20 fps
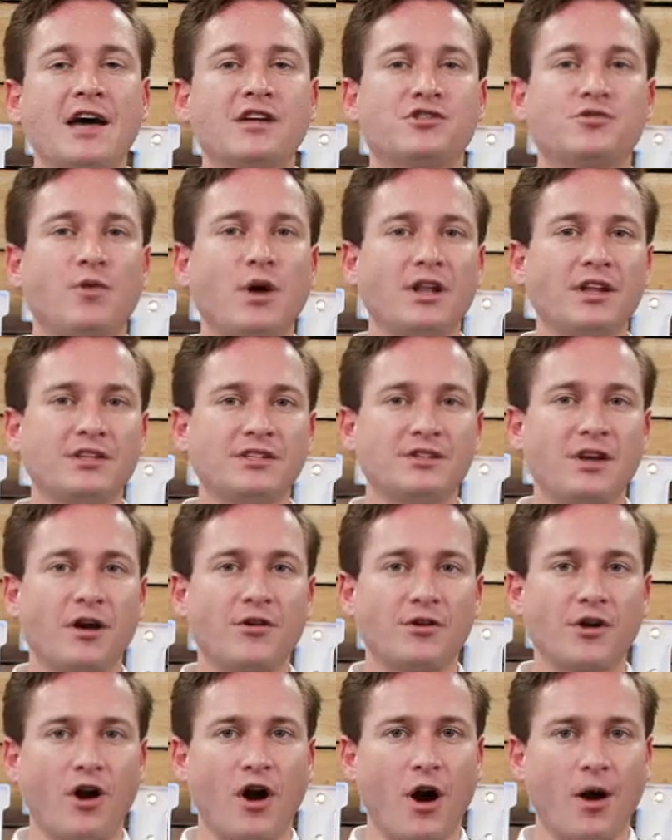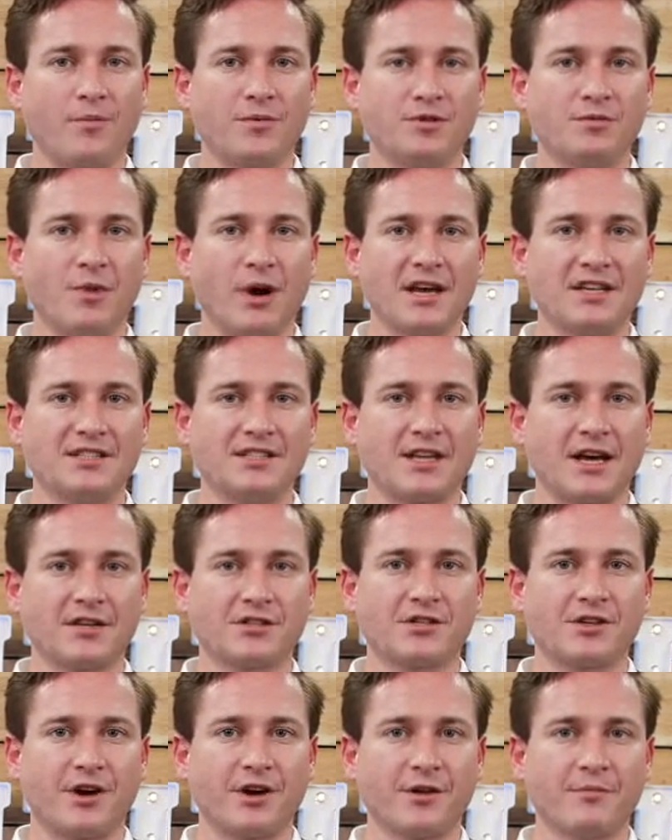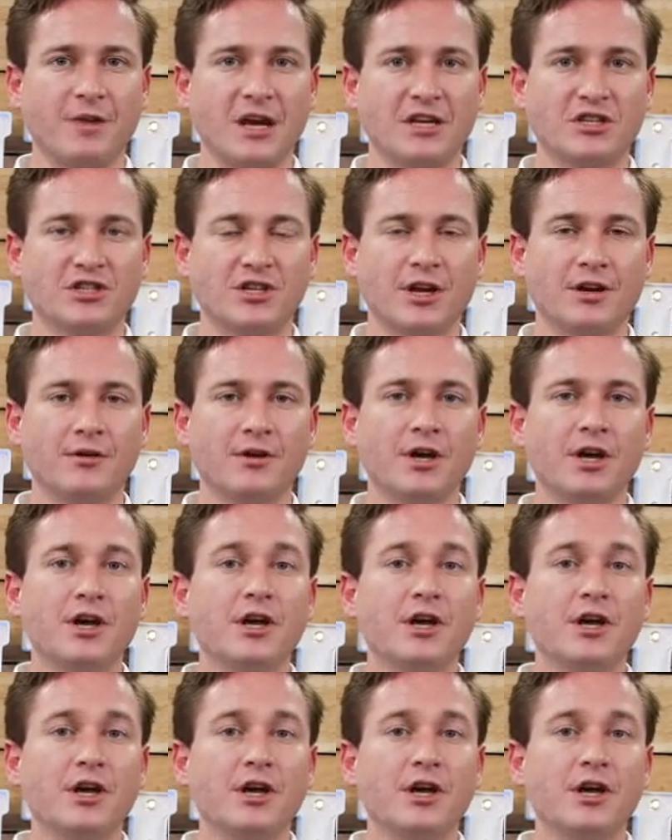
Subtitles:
as well as how to optimize test automation.